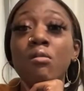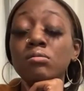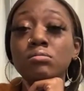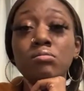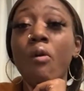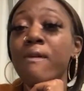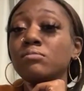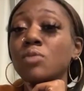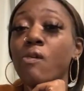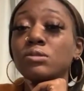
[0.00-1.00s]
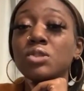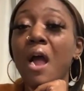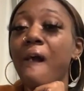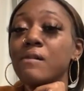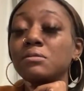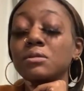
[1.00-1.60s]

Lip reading: Ooh, child.